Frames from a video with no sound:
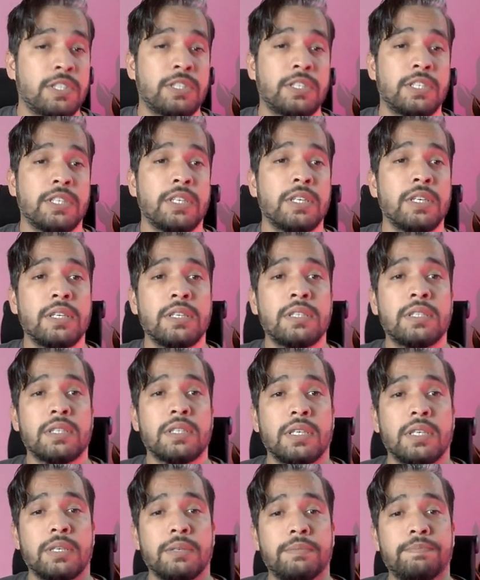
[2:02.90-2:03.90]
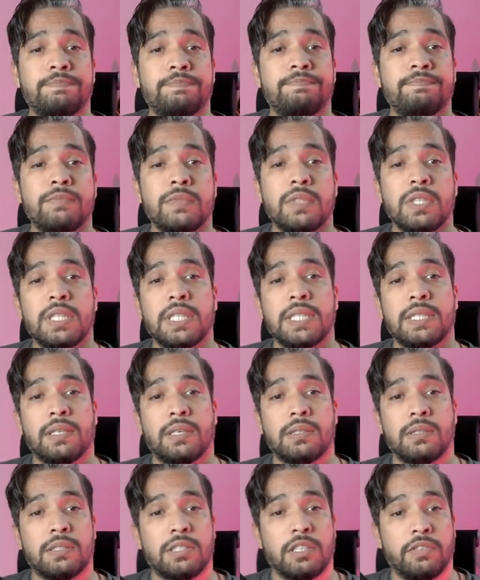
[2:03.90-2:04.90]
tiers, these are
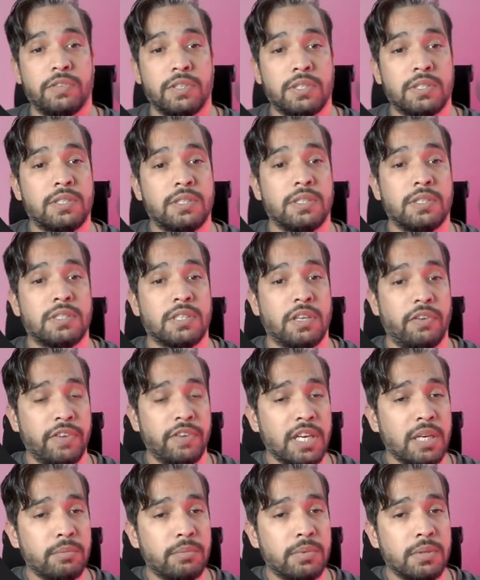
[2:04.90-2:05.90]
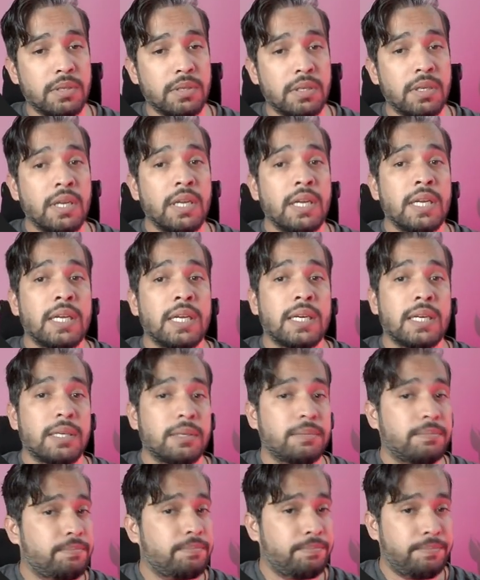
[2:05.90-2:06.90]
the service tiers available
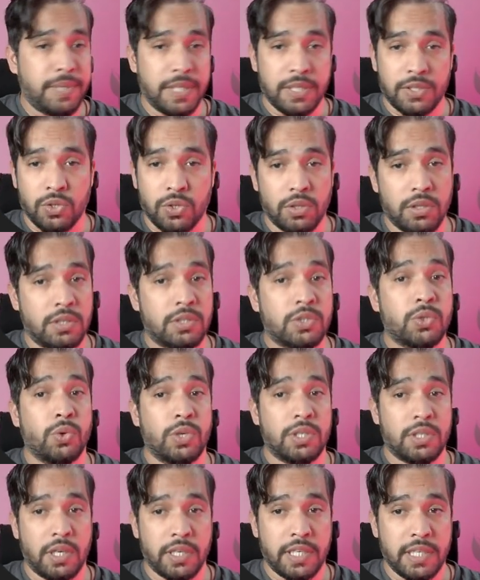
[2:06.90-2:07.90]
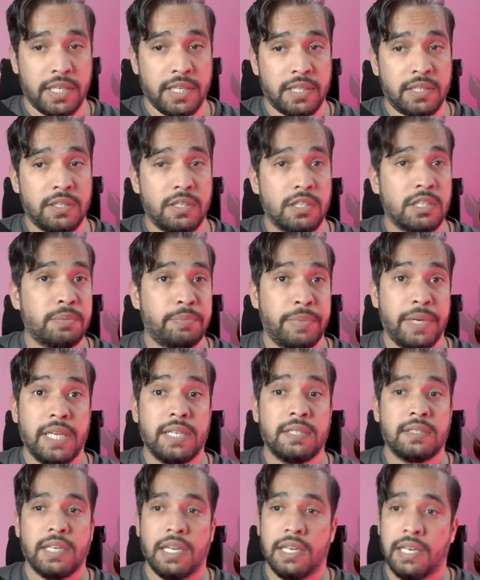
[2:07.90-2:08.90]
based on the storage architecture,
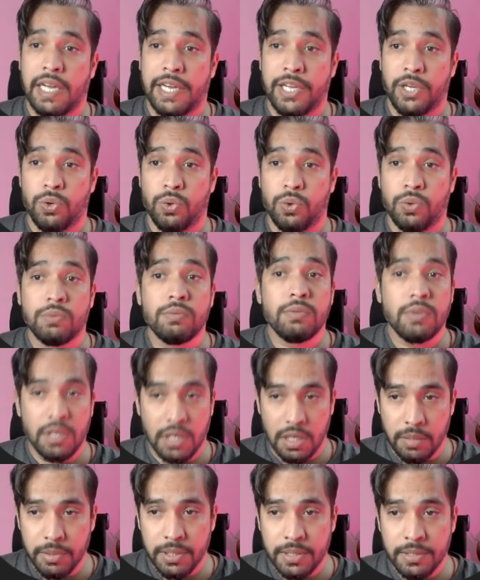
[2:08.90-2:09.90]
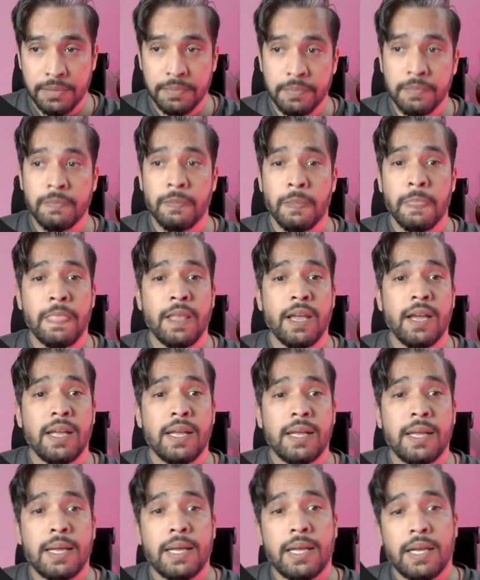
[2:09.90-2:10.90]
space, and I/O limits.
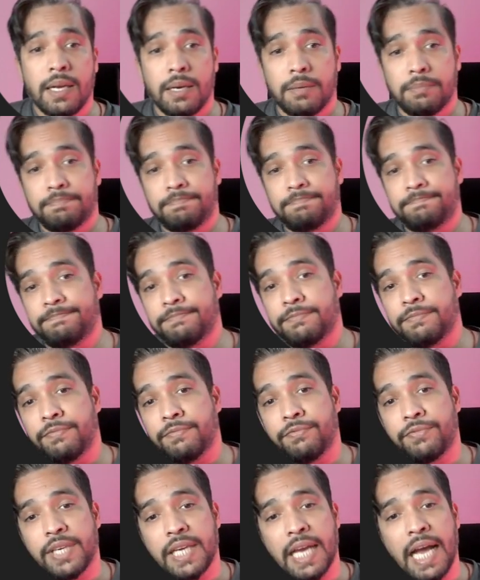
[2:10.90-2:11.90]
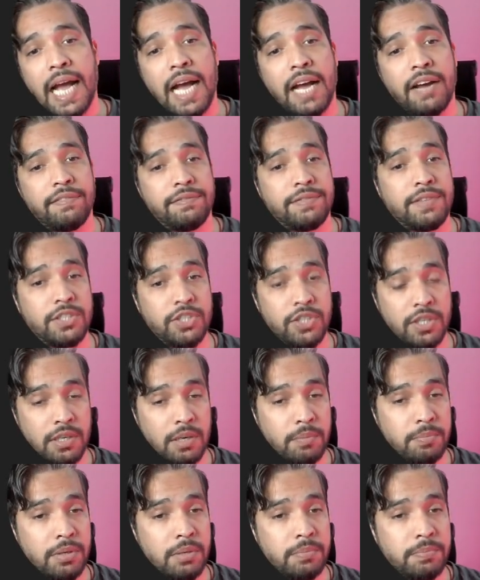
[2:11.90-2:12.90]
Uh, we have the general
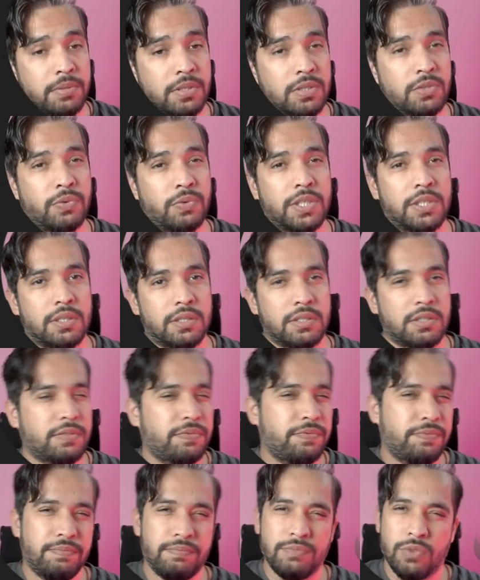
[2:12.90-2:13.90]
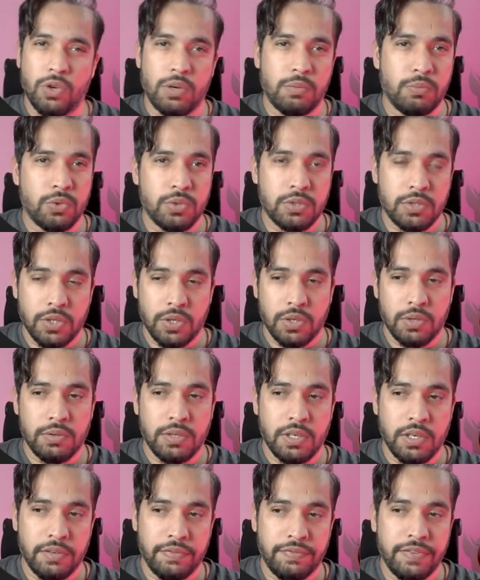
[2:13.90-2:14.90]
purpose, which is almost
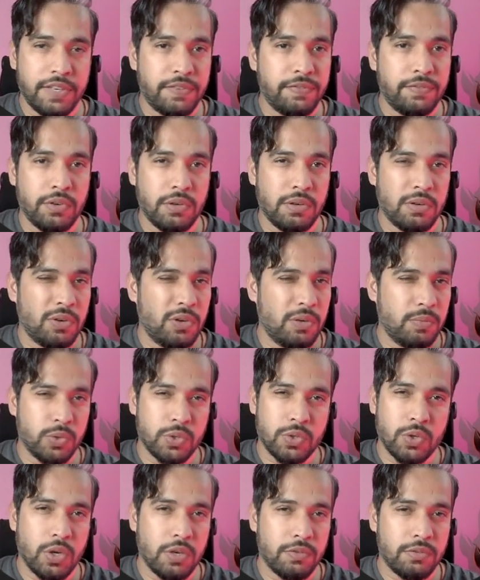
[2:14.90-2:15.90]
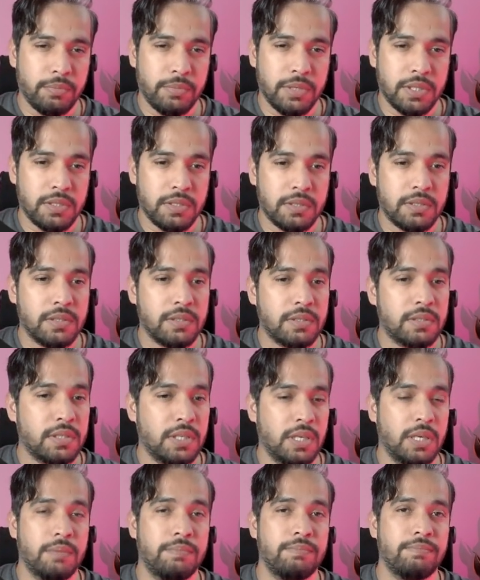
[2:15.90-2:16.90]
fit for almost all of the businesses.
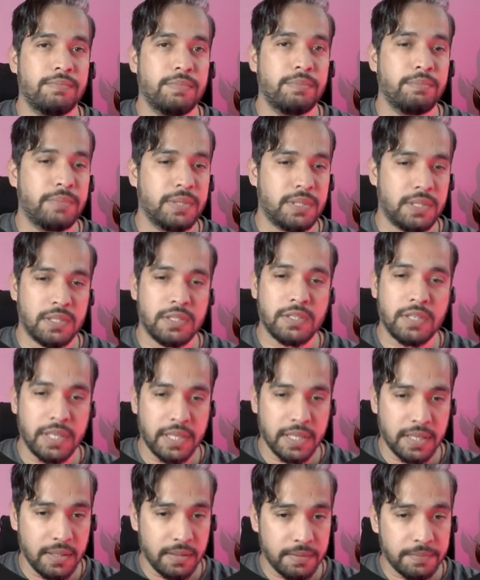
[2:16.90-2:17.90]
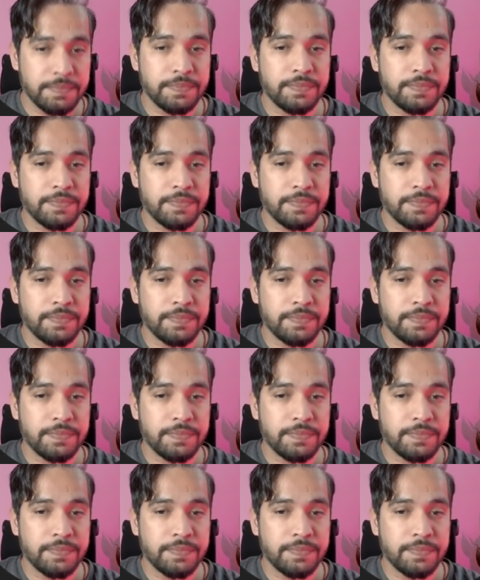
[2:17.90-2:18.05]
Business critical